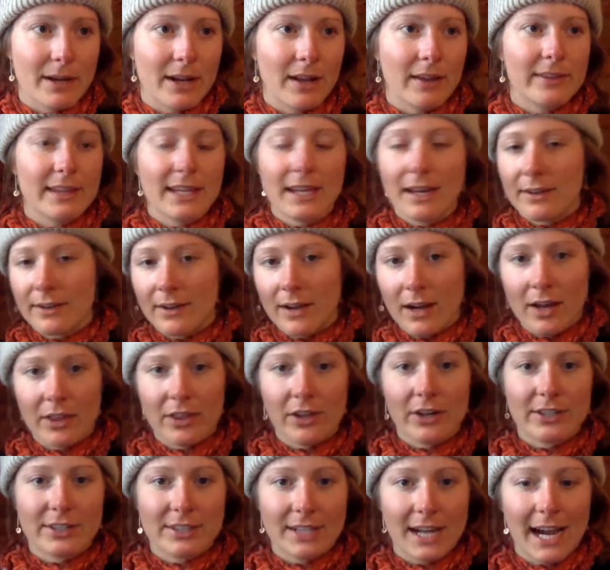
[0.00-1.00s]
But on the
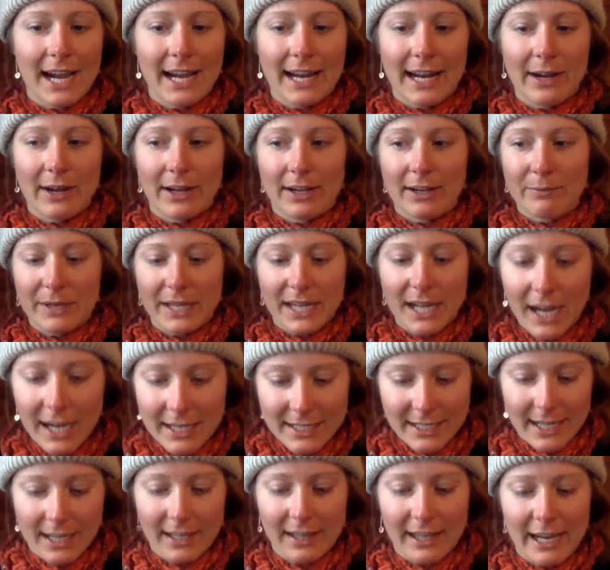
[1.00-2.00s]
other side,
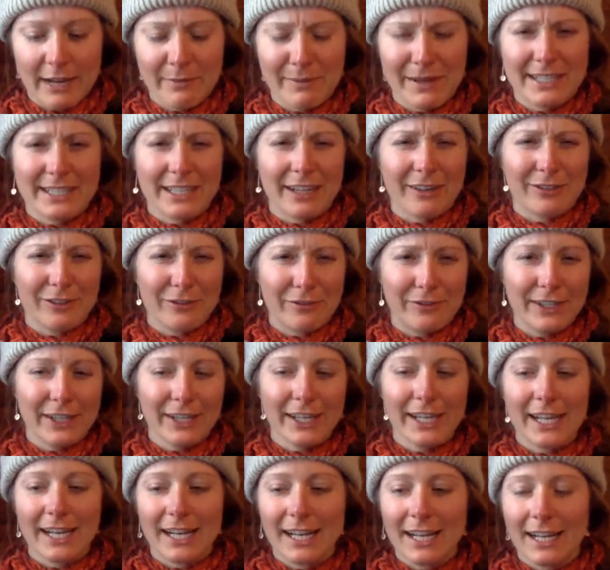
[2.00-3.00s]
because I allowed myself to
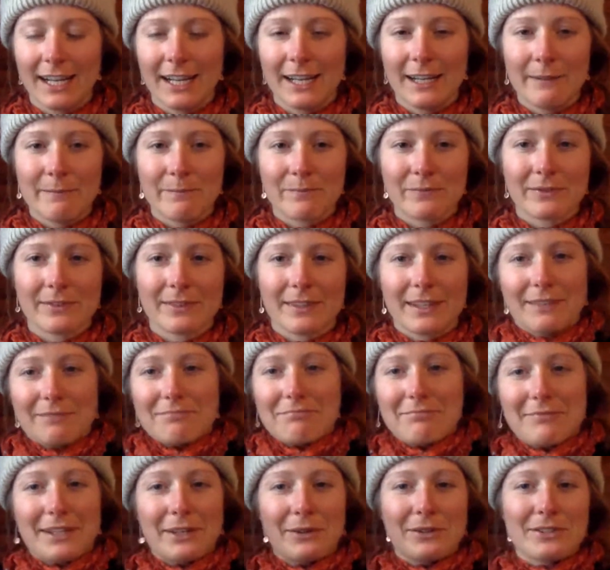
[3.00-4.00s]
feel it,
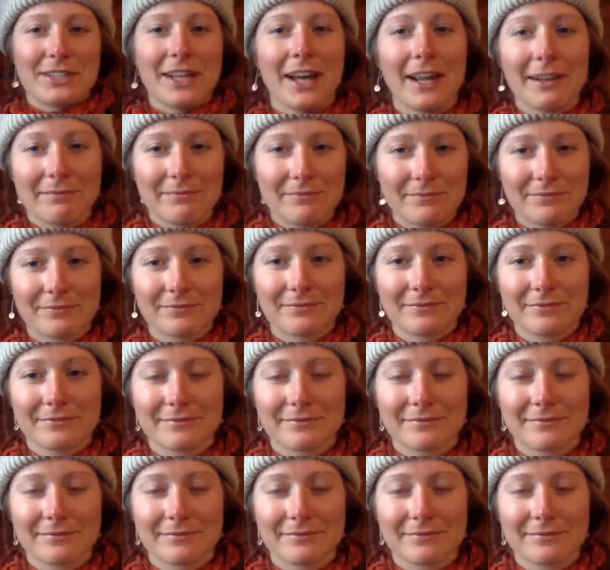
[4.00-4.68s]
it was done.